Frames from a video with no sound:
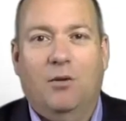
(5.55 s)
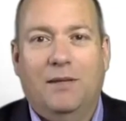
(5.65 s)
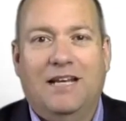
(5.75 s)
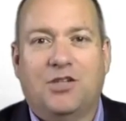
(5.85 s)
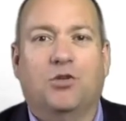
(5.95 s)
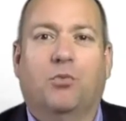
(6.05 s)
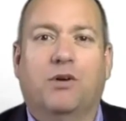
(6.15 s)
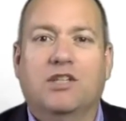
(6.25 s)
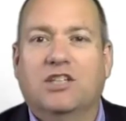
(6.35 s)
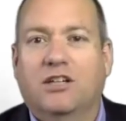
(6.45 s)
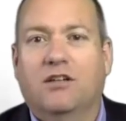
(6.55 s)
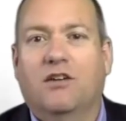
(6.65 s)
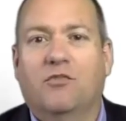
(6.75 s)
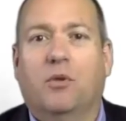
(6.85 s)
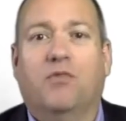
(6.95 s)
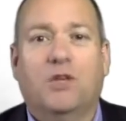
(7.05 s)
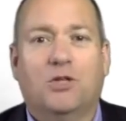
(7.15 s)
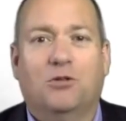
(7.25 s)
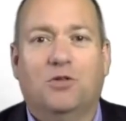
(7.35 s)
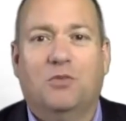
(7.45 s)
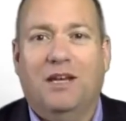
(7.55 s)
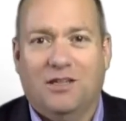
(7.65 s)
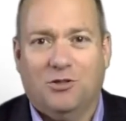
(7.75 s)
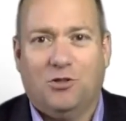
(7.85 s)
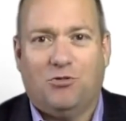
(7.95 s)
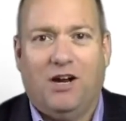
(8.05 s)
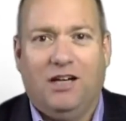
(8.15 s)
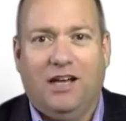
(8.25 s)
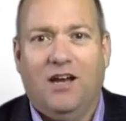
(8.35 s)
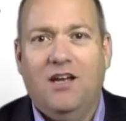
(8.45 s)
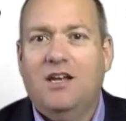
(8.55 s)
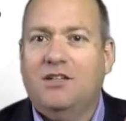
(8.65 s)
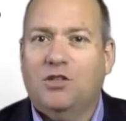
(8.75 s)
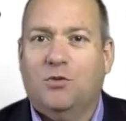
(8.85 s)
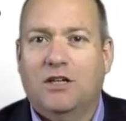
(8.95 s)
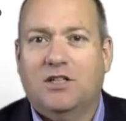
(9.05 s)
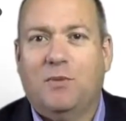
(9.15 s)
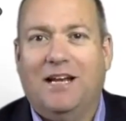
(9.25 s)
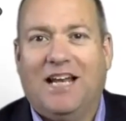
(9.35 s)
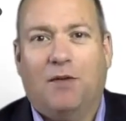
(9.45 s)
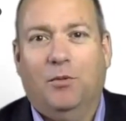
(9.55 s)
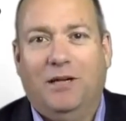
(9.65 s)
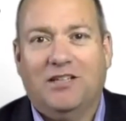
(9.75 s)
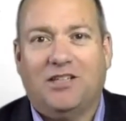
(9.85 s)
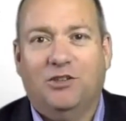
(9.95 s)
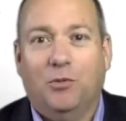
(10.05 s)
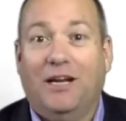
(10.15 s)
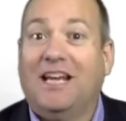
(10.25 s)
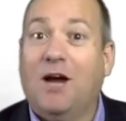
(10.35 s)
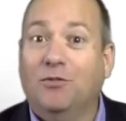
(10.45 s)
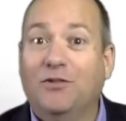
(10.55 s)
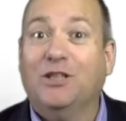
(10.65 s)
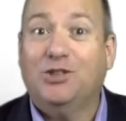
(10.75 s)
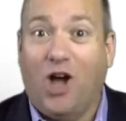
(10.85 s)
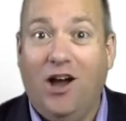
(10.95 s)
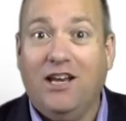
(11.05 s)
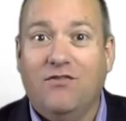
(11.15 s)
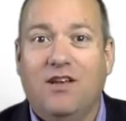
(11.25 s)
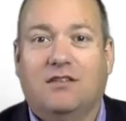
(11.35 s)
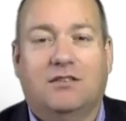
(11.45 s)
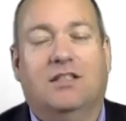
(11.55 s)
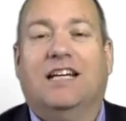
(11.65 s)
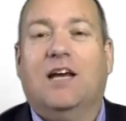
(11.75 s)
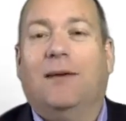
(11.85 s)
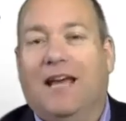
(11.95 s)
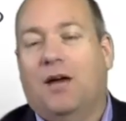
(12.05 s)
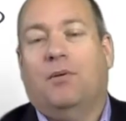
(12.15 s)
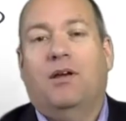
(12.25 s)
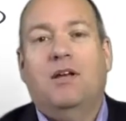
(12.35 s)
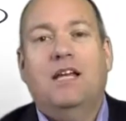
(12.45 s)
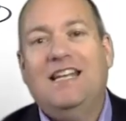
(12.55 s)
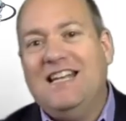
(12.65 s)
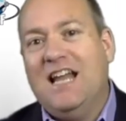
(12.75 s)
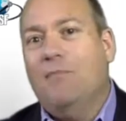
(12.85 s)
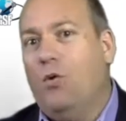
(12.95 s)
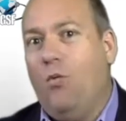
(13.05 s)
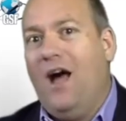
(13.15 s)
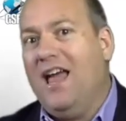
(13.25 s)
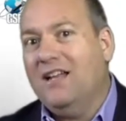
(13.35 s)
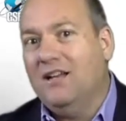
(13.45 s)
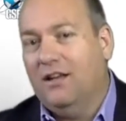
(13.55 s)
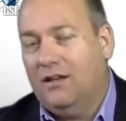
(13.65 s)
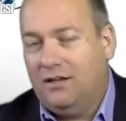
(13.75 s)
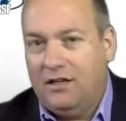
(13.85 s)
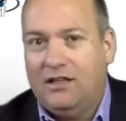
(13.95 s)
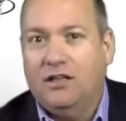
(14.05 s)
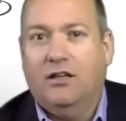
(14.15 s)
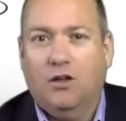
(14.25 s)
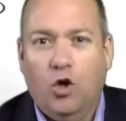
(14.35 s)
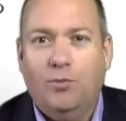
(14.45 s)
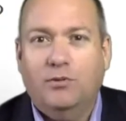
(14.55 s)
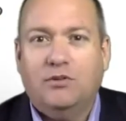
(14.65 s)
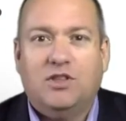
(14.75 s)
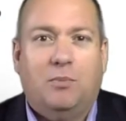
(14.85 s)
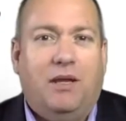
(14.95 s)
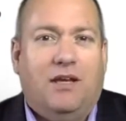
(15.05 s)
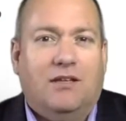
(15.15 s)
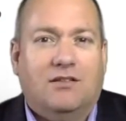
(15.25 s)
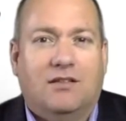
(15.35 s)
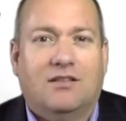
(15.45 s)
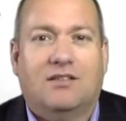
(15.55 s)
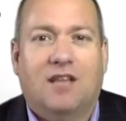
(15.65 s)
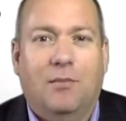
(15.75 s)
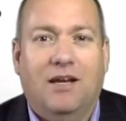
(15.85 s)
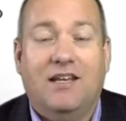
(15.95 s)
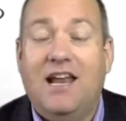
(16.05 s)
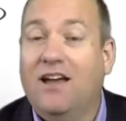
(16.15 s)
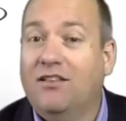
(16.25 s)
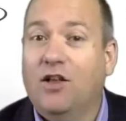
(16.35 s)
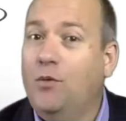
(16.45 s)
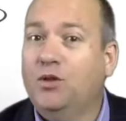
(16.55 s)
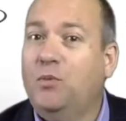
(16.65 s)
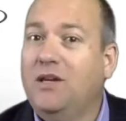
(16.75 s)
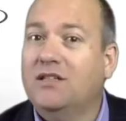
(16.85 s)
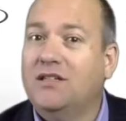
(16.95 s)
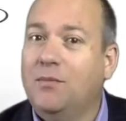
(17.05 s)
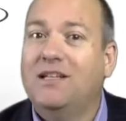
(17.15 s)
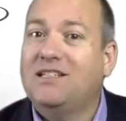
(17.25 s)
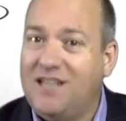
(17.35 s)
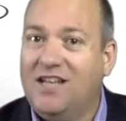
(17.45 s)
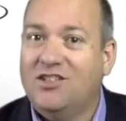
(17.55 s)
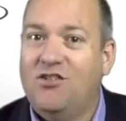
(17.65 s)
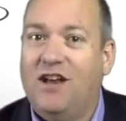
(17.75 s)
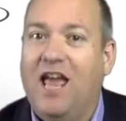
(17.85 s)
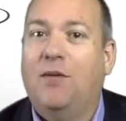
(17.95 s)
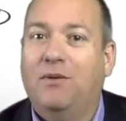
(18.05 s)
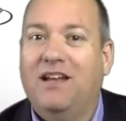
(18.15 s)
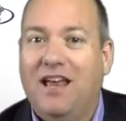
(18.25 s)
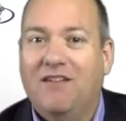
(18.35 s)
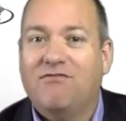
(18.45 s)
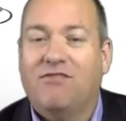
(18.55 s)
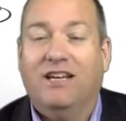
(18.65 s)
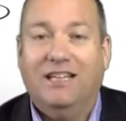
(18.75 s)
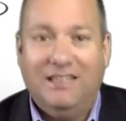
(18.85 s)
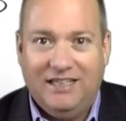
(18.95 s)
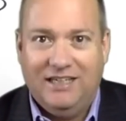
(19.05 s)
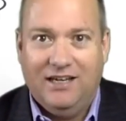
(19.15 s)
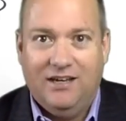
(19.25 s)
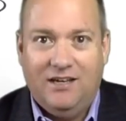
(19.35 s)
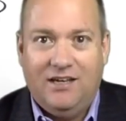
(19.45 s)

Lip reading: I'm the National President of Professional Speakers Australia. Just wanted to spend a couple of minutes telling you about a couple of exciting events that are coming up. Number one, the Global Speakers Summit. Now, the Global Speakers Summit does not happen every year.